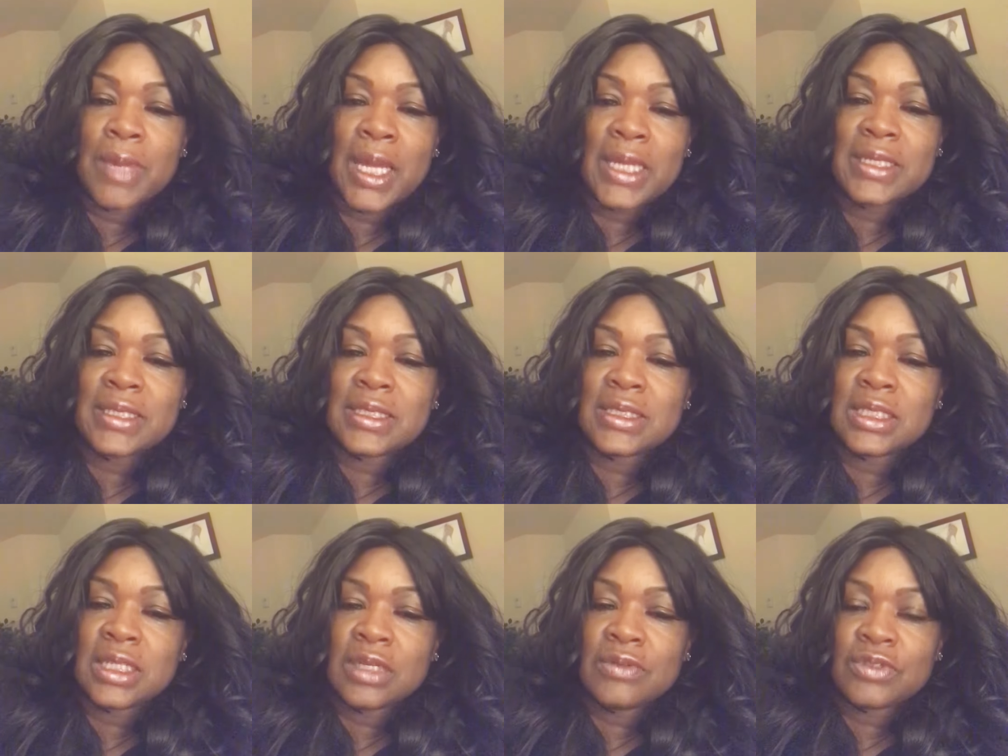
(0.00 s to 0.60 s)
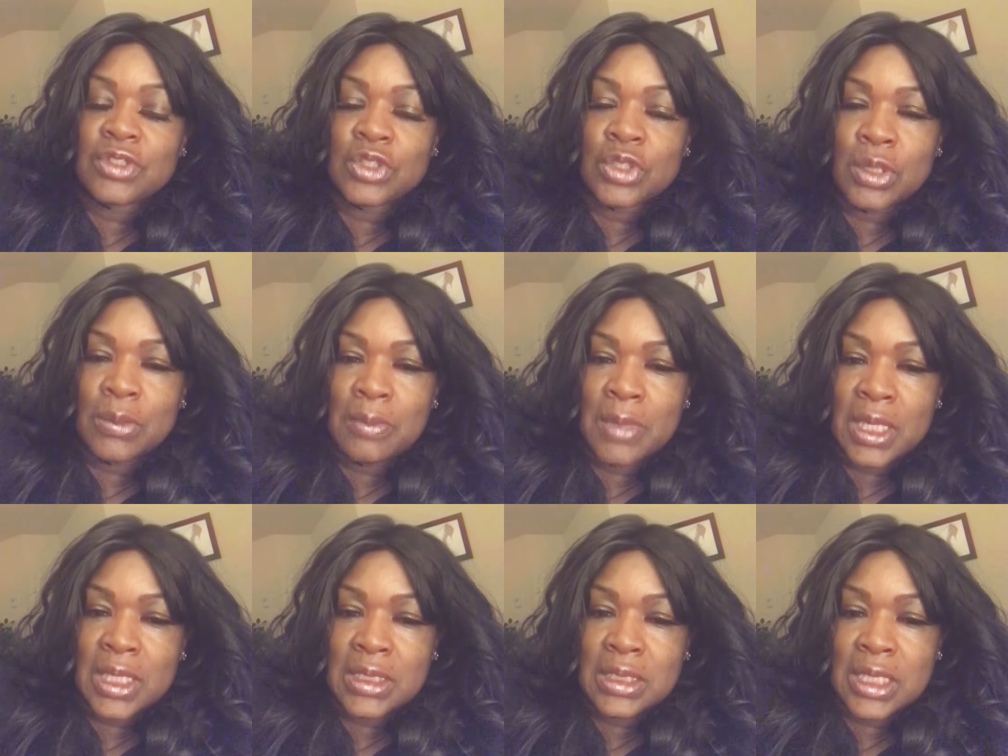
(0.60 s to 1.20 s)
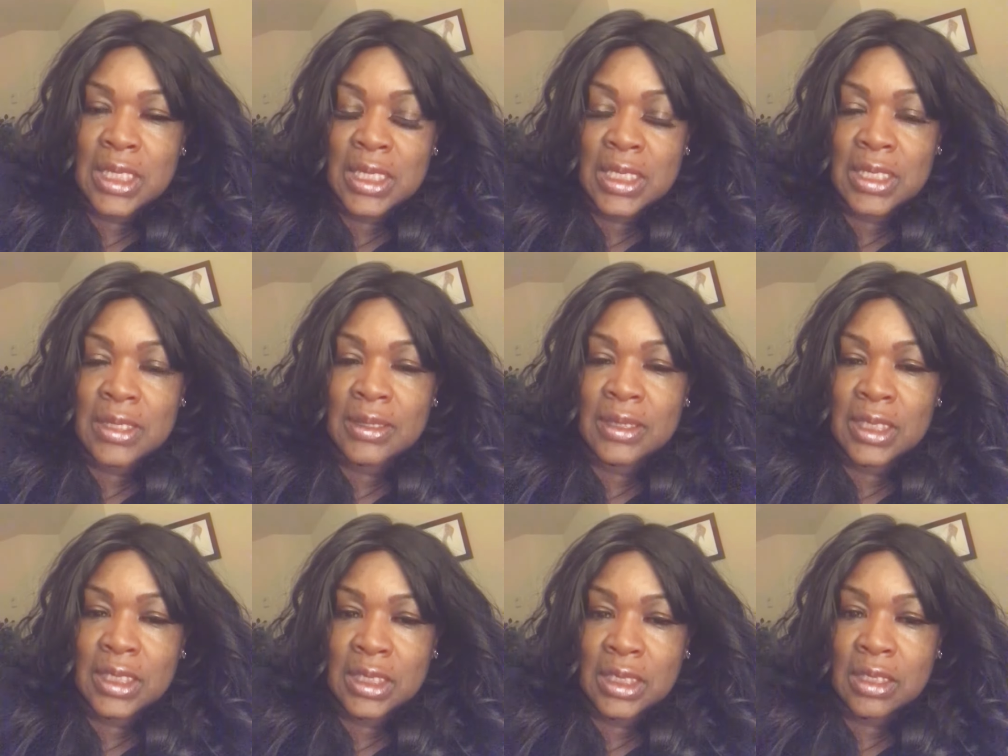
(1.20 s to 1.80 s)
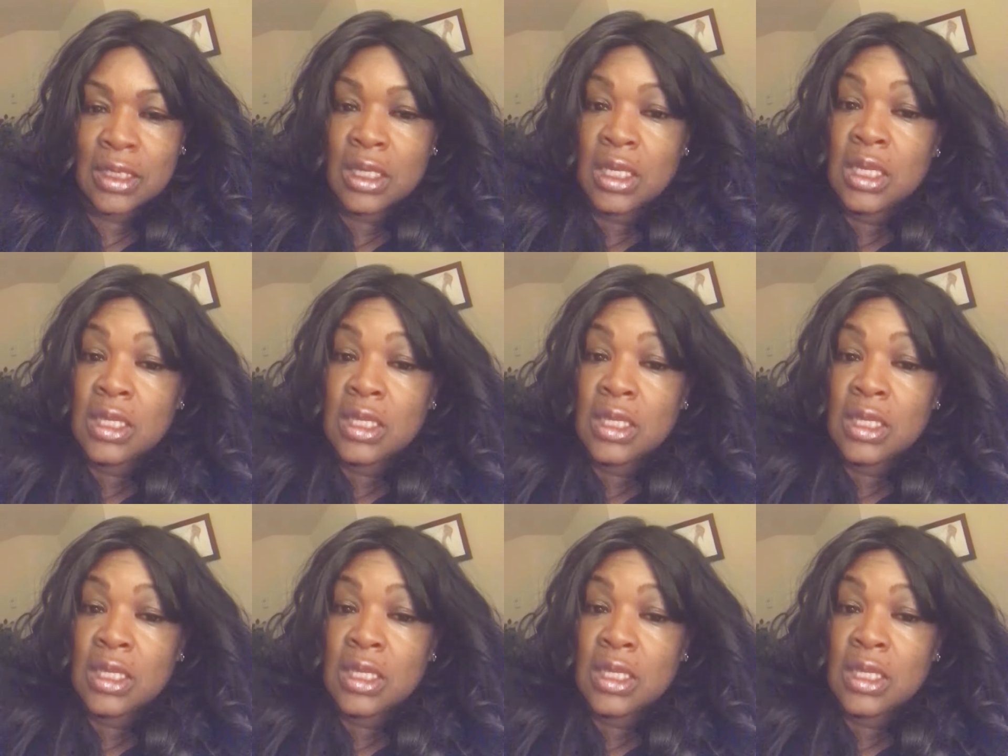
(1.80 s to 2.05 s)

by yourself so you can meditate and think,